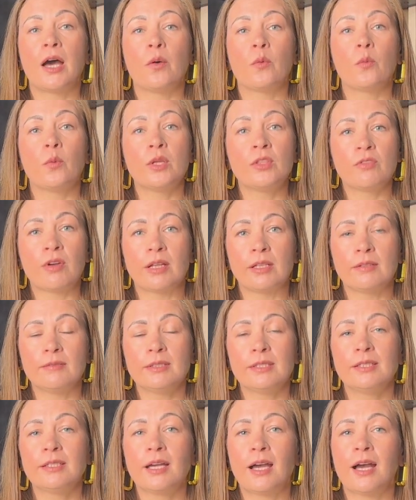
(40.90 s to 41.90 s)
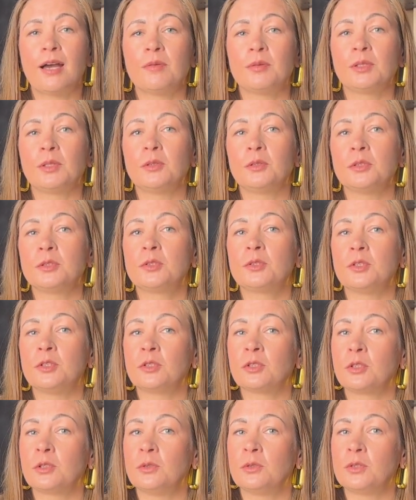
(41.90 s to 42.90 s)
When relevant, I will also
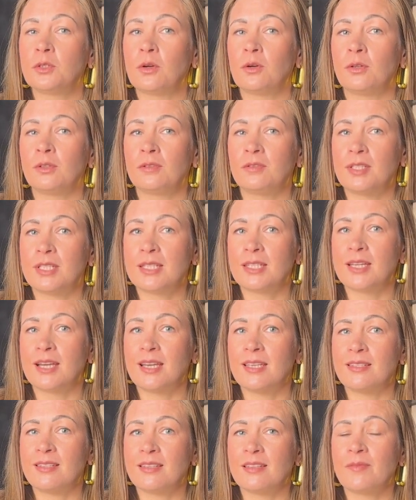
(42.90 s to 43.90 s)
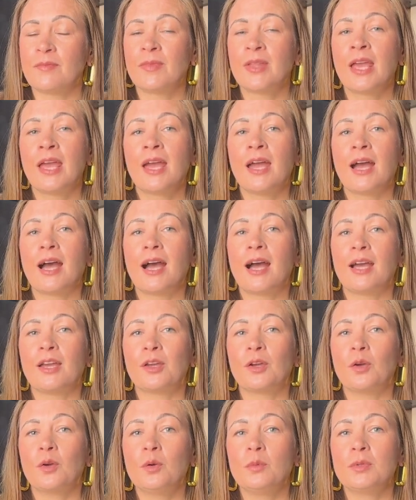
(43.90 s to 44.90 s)
include all of the sizing.
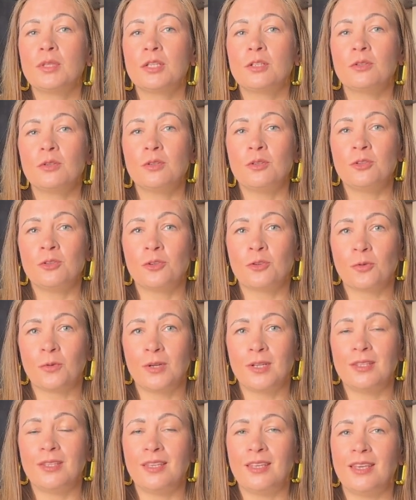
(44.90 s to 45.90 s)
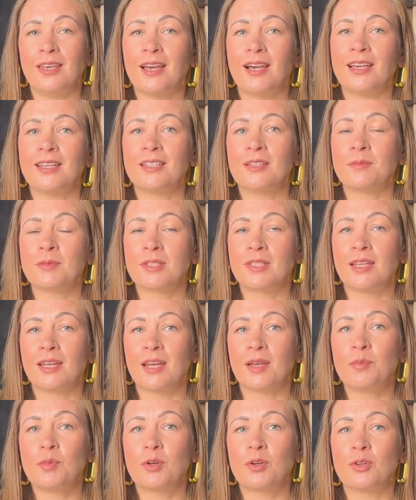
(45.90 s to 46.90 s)
I hope that you enjoy the items that
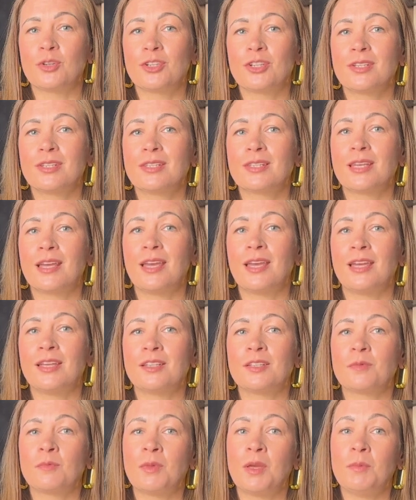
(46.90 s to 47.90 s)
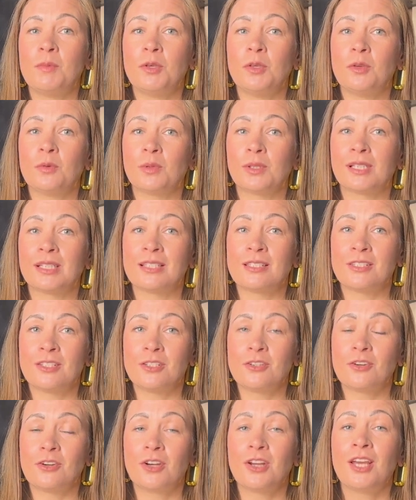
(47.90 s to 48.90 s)
I purchased, and maybe you will
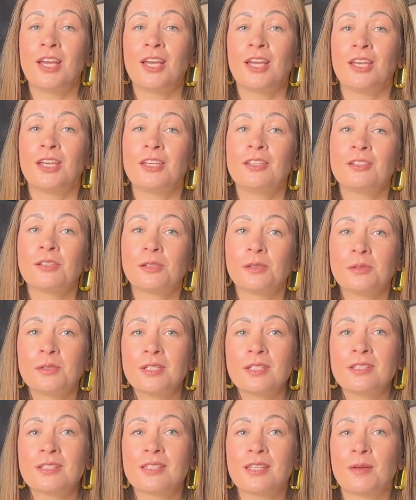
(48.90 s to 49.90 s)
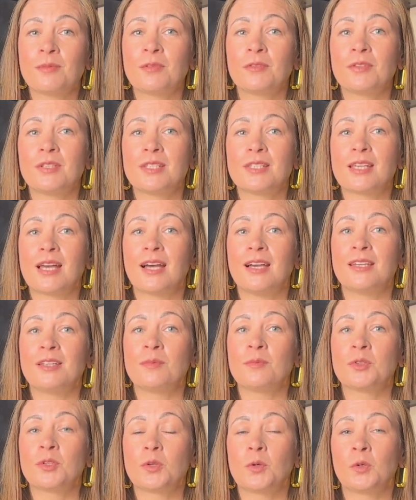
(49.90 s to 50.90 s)
consider including some of these
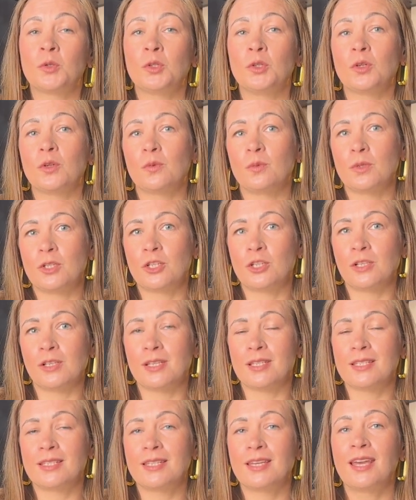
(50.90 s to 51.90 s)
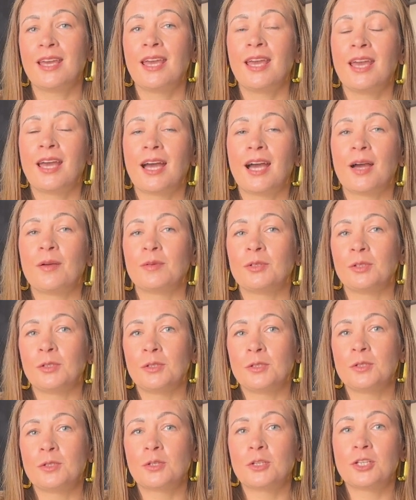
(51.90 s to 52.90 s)
items on your wish list. I will
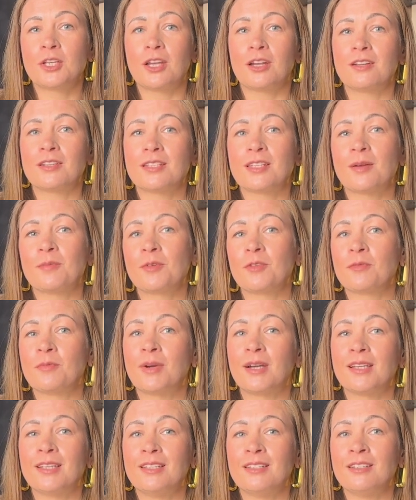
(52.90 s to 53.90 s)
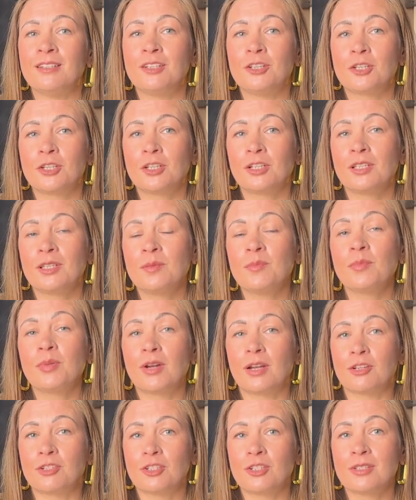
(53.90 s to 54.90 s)
also share some of my initial
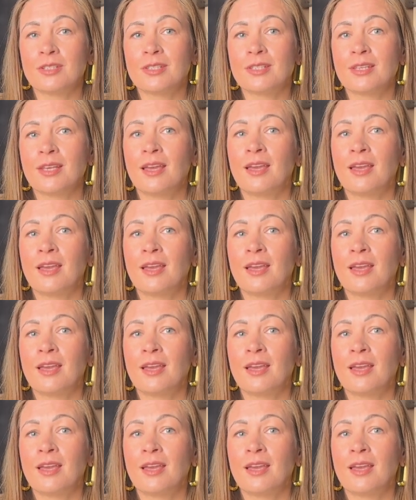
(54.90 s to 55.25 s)
impressions,